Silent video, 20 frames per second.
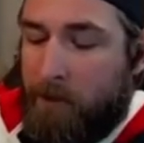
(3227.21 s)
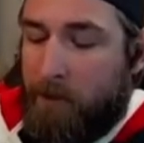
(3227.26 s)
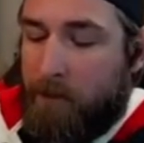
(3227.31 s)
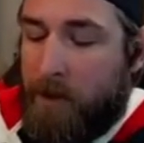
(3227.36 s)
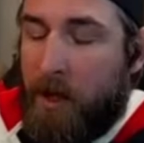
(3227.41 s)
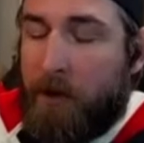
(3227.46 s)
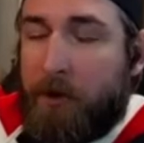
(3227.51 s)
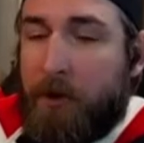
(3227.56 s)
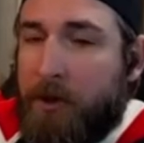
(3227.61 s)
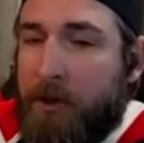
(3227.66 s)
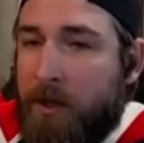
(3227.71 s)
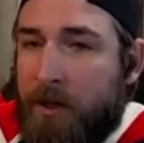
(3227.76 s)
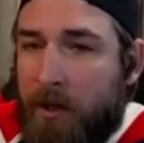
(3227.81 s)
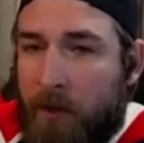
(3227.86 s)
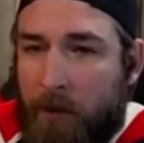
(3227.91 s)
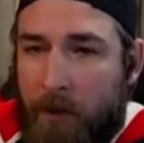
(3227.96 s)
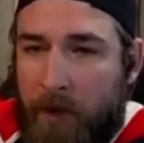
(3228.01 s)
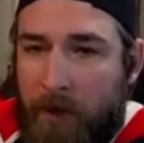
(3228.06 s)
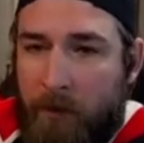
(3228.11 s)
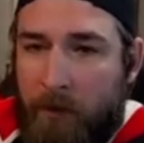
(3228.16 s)
The other thing that
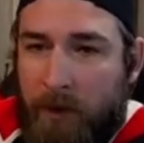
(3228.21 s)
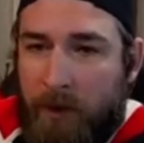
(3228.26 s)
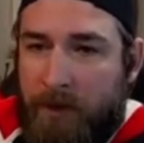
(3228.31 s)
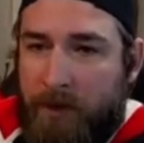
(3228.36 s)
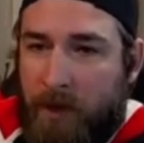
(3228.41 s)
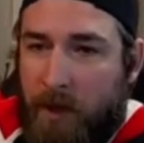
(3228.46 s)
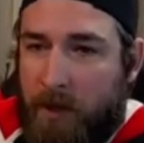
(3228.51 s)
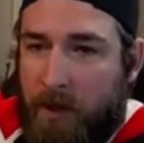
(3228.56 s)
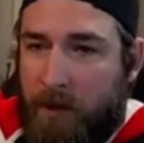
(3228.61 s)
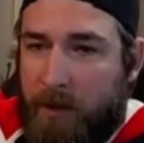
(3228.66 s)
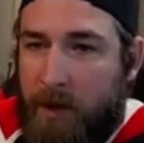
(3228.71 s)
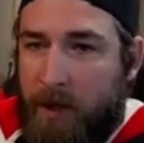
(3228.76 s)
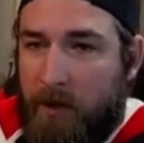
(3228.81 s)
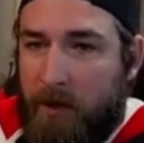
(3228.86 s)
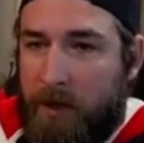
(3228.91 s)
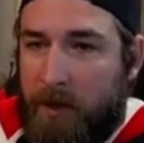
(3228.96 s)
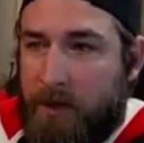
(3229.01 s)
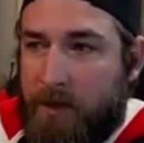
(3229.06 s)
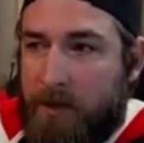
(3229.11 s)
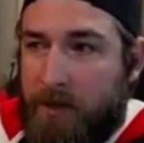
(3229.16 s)
we didn't really talk about
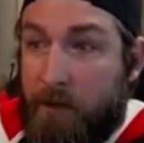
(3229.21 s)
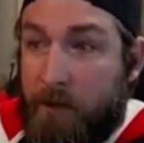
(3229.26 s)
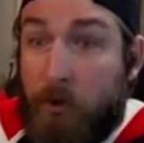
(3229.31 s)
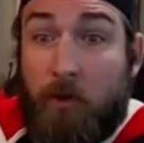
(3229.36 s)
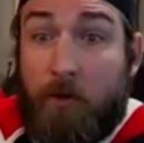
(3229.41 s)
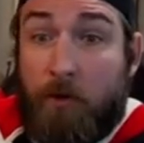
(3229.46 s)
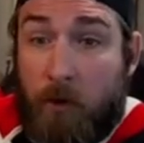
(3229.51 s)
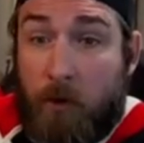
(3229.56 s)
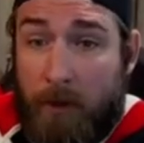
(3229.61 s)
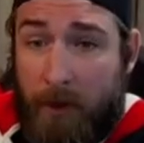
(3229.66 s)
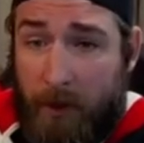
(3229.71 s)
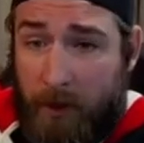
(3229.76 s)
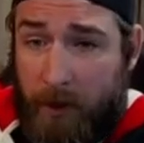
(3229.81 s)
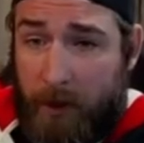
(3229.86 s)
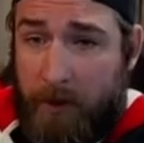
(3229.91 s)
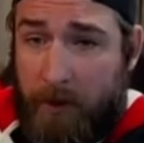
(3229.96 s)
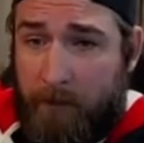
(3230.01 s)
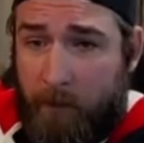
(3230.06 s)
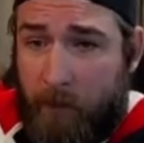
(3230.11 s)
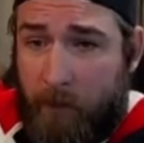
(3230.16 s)
is
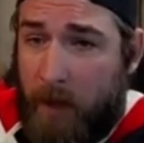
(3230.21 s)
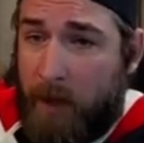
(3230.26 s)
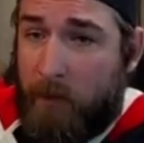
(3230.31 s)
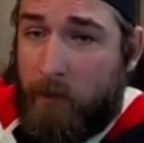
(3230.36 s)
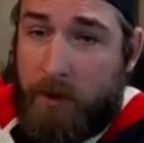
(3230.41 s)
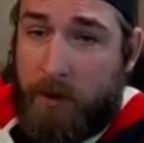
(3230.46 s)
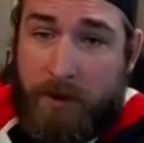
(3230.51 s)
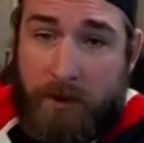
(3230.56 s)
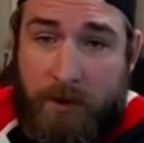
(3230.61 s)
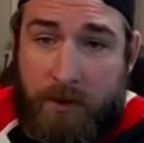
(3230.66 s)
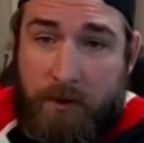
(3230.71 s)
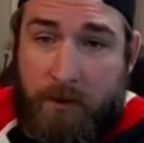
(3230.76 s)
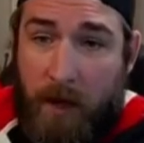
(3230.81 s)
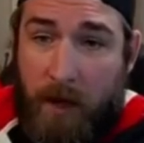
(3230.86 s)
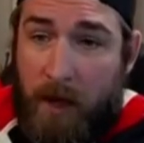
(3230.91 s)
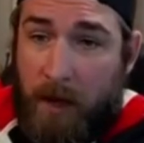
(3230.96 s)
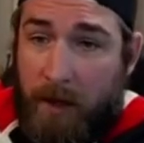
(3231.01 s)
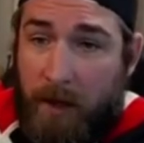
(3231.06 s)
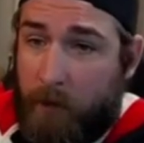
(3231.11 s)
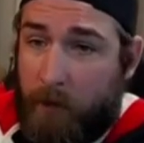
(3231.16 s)
maneuverability right? Which yeah. is,
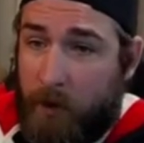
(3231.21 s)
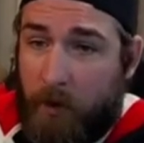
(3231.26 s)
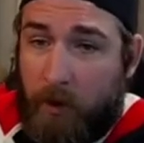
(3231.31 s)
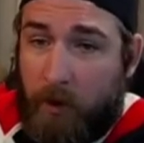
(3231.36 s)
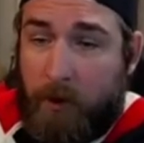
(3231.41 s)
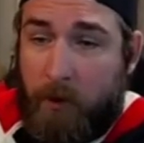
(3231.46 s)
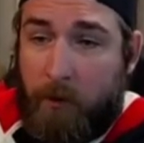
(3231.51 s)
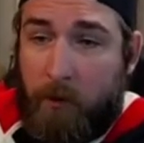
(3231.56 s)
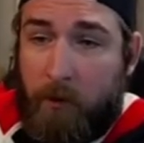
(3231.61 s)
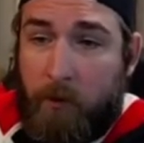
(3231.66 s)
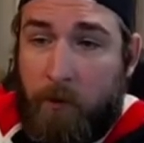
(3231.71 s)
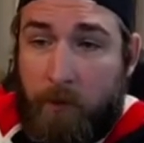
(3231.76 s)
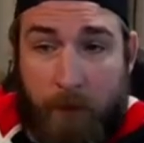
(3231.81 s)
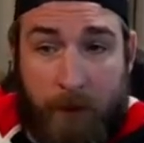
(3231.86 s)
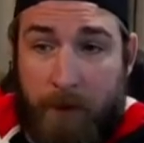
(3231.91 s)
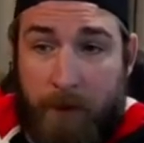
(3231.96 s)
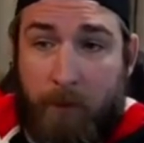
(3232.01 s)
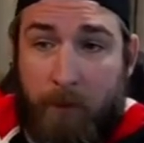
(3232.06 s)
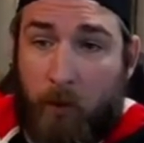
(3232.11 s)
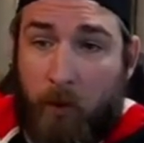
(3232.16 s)
I would argue,
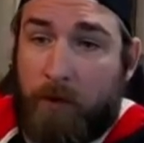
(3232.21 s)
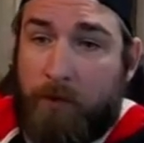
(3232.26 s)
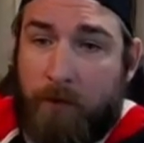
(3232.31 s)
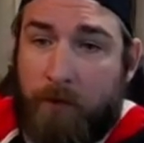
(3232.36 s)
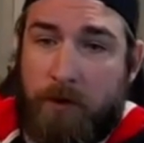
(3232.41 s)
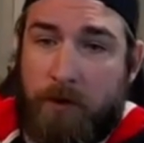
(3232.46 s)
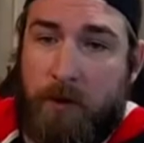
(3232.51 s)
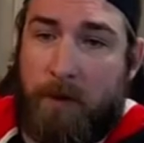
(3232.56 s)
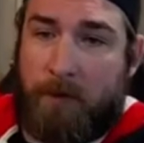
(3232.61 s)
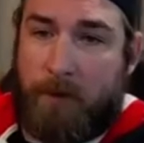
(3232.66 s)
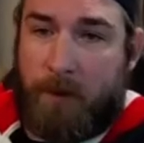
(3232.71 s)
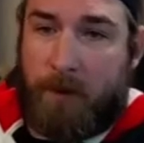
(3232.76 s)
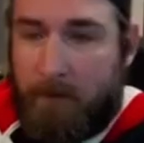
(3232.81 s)
pretty important for a dropship.